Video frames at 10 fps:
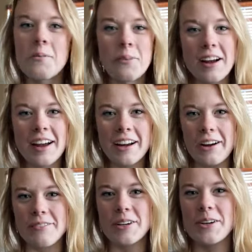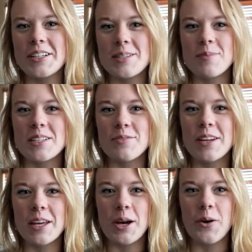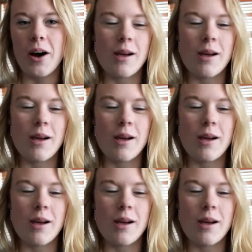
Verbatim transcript: what I got for Christmas video.